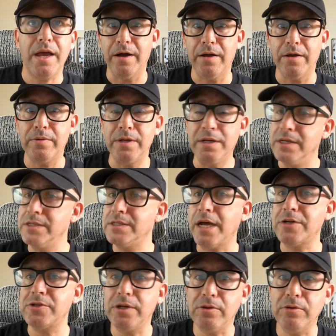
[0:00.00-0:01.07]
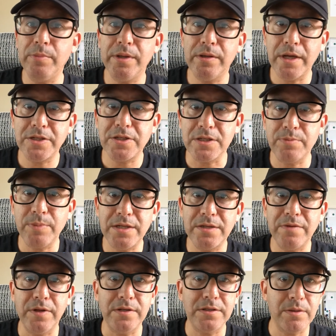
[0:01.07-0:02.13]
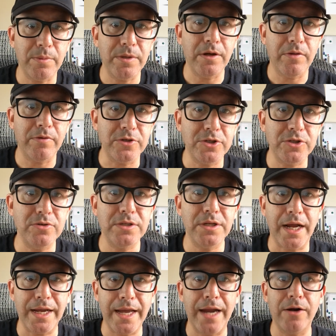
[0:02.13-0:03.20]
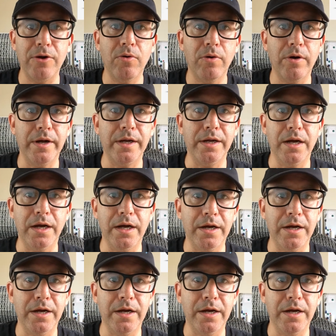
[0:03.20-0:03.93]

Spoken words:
It is actually a little bit less expensive than some of the other shoes in that category.